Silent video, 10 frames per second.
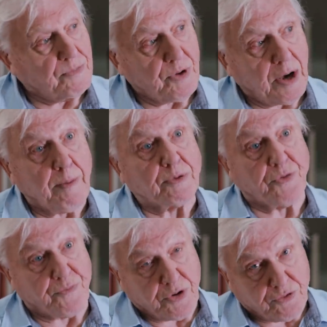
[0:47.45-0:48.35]
and it was
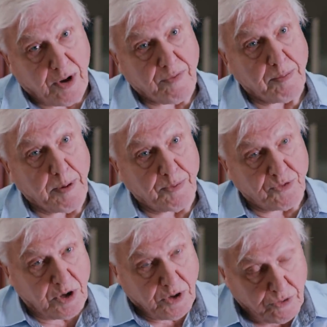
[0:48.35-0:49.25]
the first time the
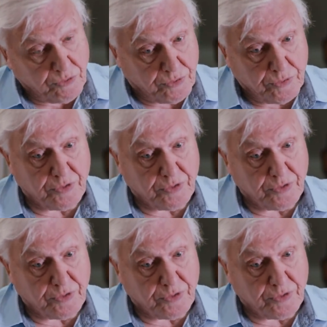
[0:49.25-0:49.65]
BBC used